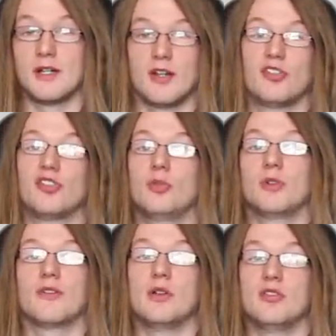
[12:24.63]
as
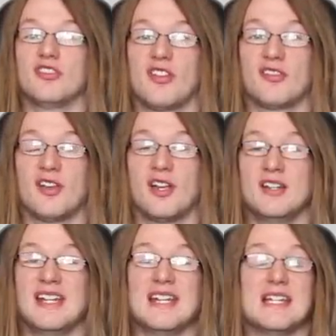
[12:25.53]
some reviews on the
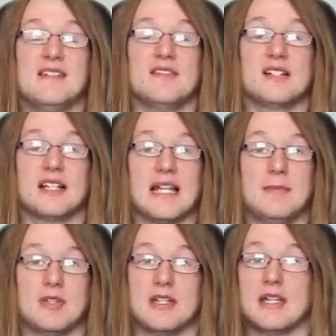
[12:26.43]
site even claim that